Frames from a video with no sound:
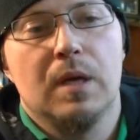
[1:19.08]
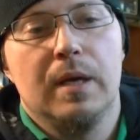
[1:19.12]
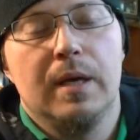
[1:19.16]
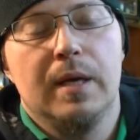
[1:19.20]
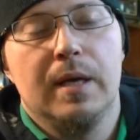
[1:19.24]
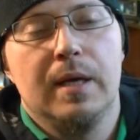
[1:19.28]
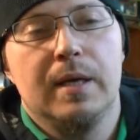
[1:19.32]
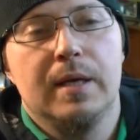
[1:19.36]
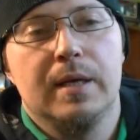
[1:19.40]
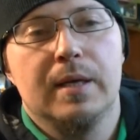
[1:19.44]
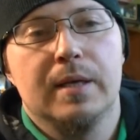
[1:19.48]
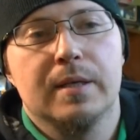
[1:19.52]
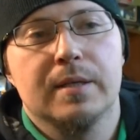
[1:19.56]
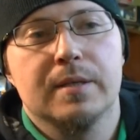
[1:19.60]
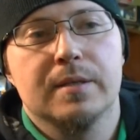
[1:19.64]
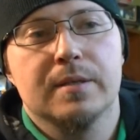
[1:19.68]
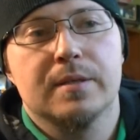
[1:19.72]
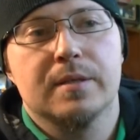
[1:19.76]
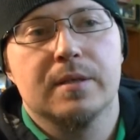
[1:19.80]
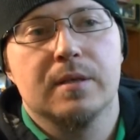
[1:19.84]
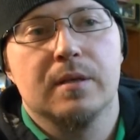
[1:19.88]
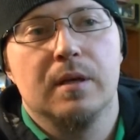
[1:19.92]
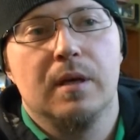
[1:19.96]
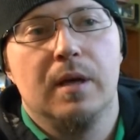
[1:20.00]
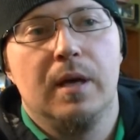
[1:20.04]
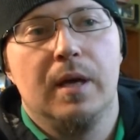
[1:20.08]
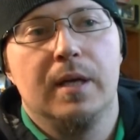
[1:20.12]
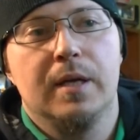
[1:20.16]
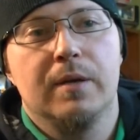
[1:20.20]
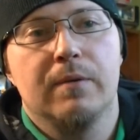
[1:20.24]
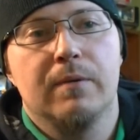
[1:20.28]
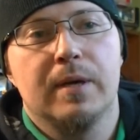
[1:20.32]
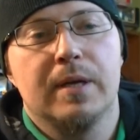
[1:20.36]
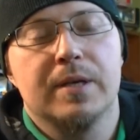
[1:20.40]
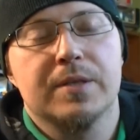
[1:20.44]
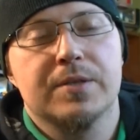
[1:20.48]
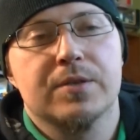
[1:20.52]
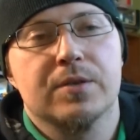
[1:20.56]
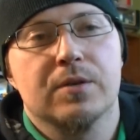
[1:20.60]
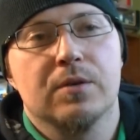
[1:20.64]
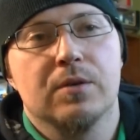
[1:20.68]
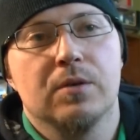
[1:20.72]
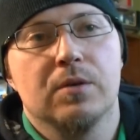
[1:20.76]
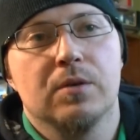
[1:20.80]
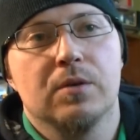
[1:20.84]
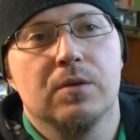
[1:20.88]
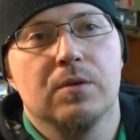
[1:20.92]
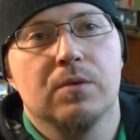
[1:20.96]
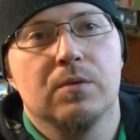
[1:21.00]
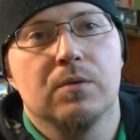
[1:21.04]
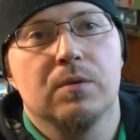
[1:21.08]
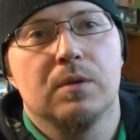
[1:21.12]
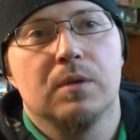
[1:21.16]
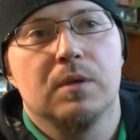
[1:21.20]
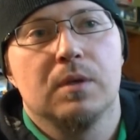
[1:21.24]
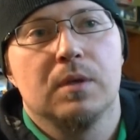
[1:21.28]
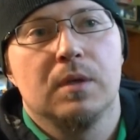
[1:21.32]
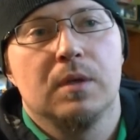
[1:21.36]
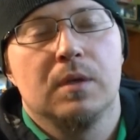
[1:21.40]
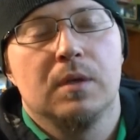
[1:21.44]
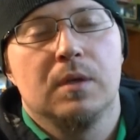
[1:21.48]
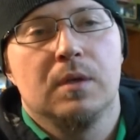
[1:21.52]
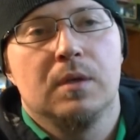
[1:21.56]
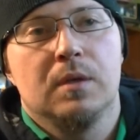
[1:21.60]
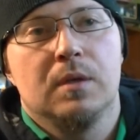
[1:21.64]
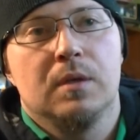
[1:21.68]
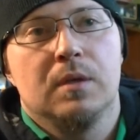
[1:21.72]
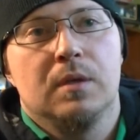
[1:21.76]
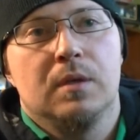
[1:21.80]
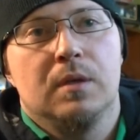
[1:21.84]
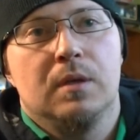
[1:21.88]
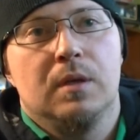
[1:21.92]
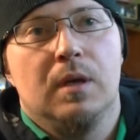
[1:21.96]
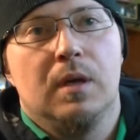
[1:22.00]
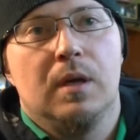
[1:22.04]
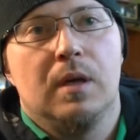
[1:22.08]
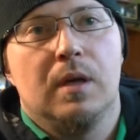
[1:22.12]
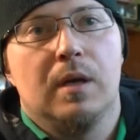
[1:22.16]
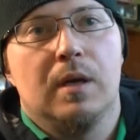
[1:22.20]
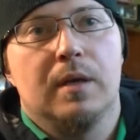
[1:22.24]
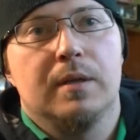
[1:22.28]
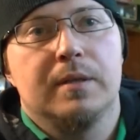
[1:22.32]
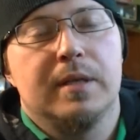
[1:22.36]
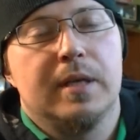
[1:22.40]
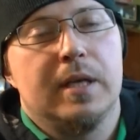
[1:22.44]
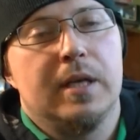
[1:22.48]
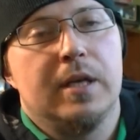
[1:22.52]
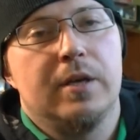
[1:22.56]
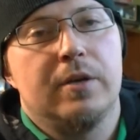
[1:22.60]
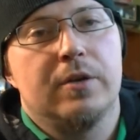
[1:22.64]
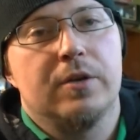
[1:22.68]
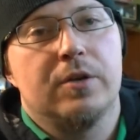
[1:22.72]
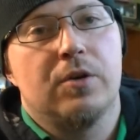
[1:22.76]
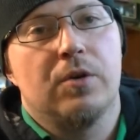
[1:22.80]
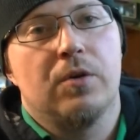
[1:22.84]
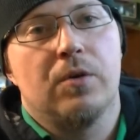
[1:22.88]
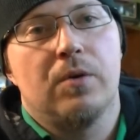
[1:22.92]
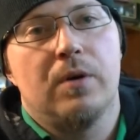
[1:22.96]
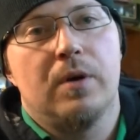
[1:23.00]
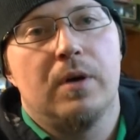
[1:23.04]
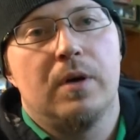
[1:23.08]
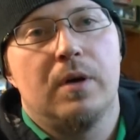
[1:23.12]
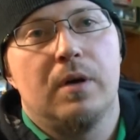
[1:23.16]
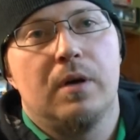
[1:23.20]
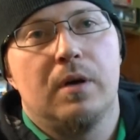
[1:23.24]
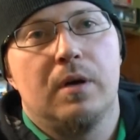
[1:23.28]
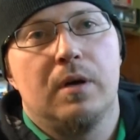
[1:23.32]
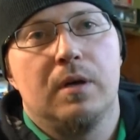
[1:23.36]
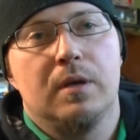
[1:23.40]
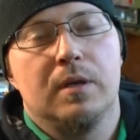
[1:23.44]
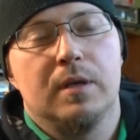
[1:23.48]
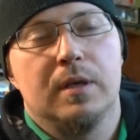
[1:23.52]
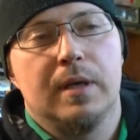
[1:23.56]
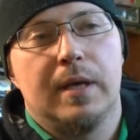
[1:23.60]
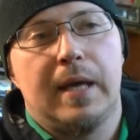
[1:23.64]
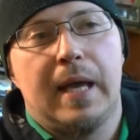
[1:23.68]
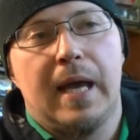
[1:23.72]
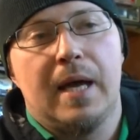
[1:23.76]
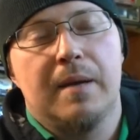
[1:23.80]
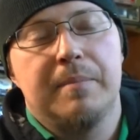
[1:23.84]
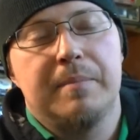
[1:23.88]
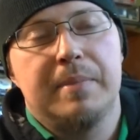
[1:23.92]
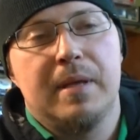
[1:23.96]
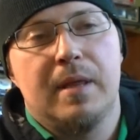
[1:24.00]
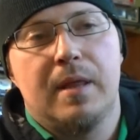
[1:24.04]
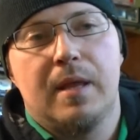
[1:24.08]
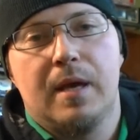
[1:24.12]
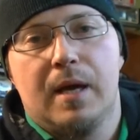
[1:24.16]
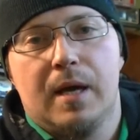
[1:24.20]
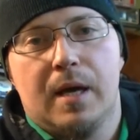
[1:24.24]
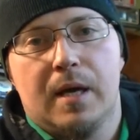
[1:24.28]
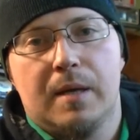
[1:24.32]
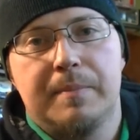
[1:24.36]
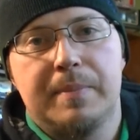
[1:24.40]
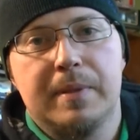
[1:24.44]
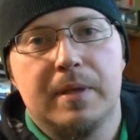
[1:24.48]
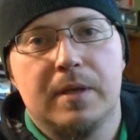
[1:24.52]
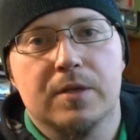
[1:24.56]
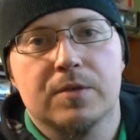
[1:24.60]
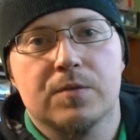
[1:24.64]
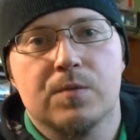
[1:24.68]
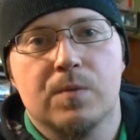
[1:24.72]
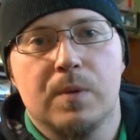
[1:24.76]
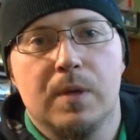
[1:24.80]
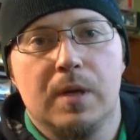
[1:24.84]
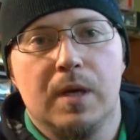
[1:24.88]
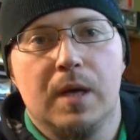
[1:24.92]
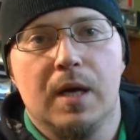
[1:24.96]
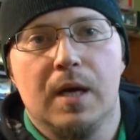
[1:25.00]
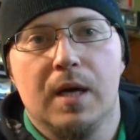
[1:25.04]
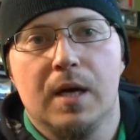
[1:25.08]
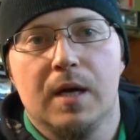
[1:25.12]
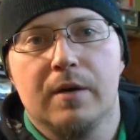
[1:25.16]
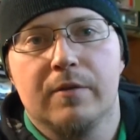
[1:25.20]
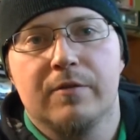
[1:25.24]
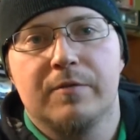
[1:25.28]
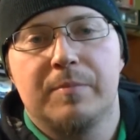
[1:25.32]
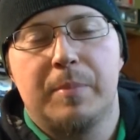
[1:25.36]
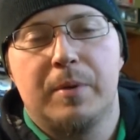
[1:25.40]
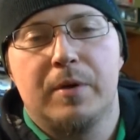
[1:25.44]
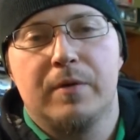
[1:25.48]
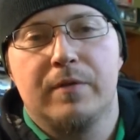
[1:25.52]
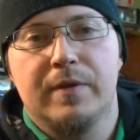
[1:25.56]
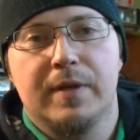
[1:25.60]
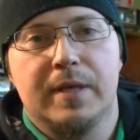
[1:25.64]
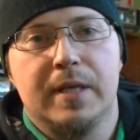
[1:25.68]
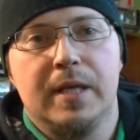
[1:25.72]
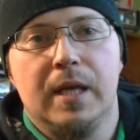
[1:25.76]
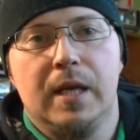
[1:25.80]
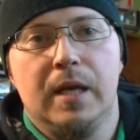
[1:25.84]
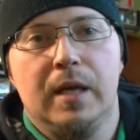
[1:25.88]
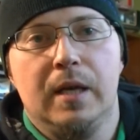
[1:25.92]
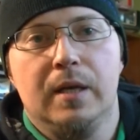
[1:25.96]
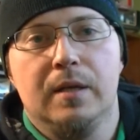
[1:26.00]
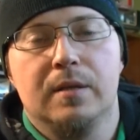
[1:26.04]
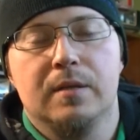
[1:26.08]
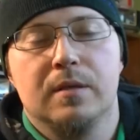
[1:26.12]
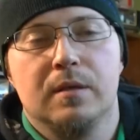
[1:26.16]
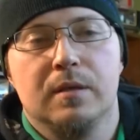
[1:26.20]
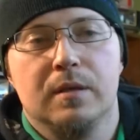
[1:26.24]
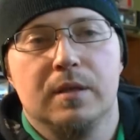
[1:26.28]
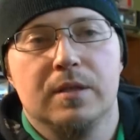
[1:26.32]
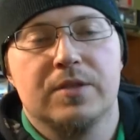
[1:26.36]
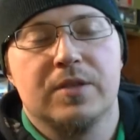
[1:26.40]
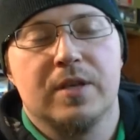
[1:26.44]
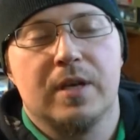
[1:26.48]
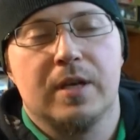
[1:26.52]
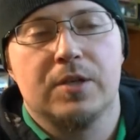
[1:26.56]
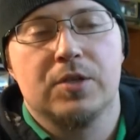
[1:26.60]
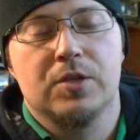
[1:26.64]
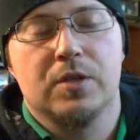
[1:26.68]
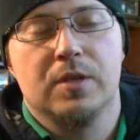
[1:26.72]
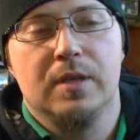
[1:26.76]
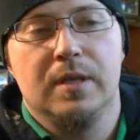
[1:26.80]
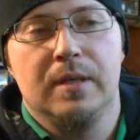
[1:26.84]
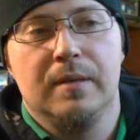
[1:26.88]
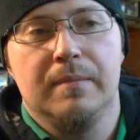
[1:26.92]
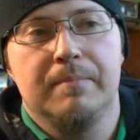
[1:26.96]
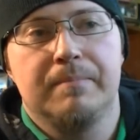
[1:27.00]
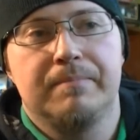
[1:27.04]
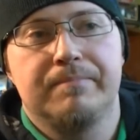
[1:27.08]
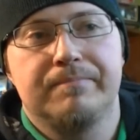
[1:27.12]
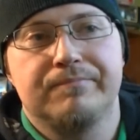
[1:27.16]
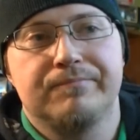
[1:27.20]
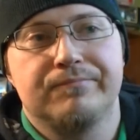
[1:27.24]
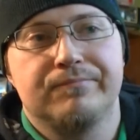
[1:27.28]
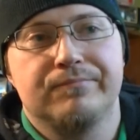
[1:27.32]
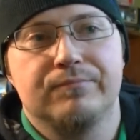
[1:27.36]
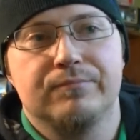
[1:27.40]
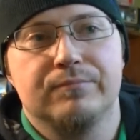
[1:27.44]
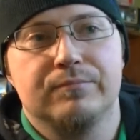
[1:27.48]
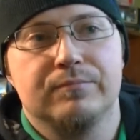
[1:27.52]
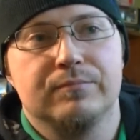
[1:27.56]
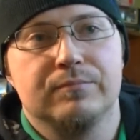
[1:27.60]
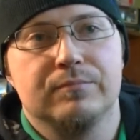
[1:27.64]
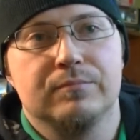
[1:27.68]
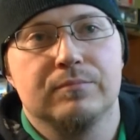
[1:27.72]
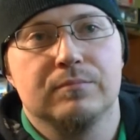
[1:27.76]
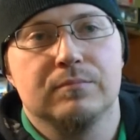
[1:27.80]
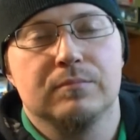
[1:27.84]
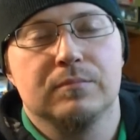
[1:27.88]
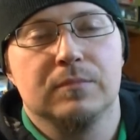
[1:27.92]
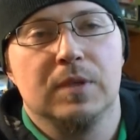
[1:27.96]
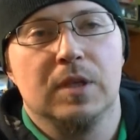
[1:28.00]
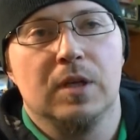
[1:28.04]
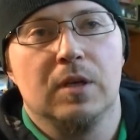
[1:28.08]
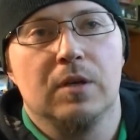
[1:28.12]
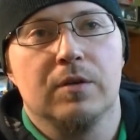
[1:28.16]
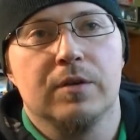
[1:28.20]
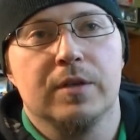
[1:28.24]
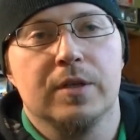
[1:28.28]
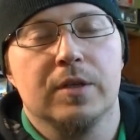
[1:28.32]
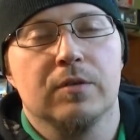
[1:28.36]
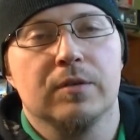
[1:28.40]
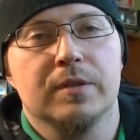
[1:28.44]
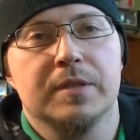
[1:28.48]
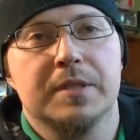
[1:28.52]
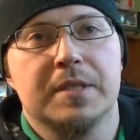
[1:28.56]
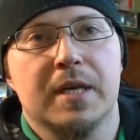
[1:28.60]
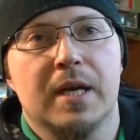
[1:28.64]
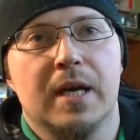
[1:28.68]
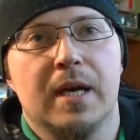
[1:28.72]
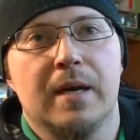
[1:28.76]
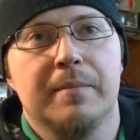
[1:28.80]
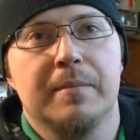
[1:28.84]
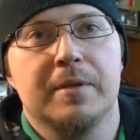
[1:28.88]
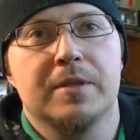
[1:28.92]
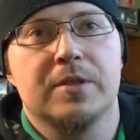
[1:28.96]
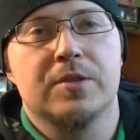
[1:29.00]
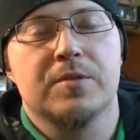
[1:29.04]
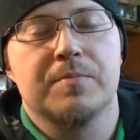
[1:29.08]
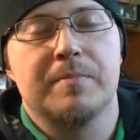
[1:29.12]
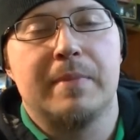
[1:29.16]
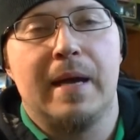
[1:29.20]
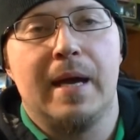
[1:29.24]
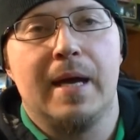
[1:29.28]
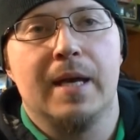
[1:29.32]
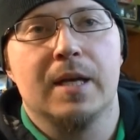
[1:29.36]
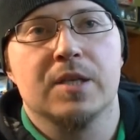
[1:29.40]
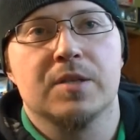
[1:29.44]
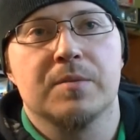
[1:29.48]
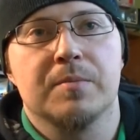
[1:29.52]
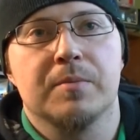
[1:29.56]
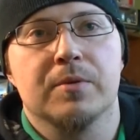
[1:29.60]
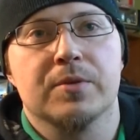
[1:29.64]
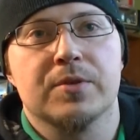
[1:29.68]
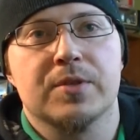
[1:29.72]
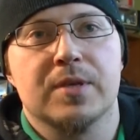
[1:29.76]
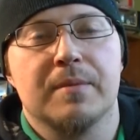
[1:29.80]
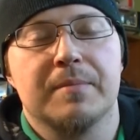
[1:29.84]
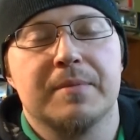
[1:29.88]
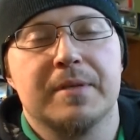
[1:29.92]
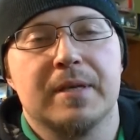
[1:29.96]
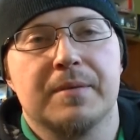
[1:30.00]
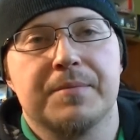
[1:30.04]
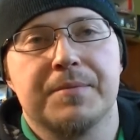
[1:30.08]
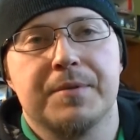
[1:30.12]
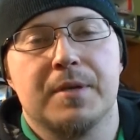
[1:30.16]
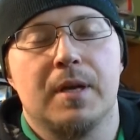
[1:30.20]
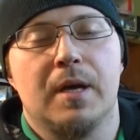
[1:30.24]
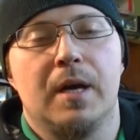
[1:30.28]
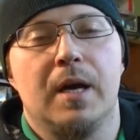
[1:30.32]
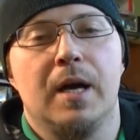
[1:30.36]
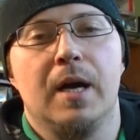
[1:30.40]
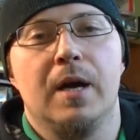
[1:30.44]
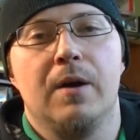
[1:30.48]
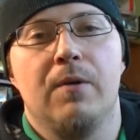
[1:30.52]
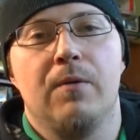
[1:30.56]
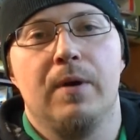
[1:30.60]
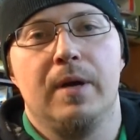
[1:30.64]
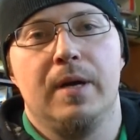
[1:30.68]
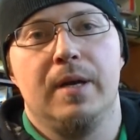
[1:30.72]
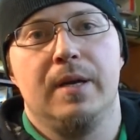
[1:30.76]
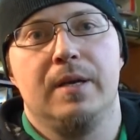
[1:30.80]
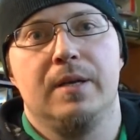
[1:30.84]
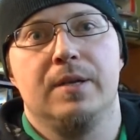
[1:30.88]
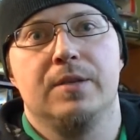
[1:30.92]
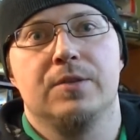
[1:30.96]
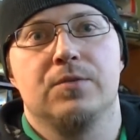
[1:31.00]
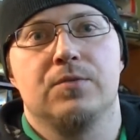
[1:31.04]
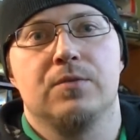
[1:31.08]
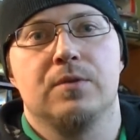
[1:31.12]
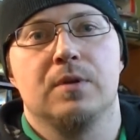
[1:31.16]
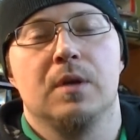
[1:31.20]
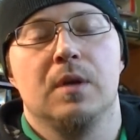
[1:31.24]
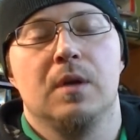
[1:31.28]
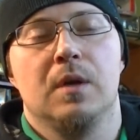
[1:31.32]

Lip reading: And anyway, so the heater core, it can't be that because we have perfect heat. It's actually, the only time it's manageable sometimes on a highway is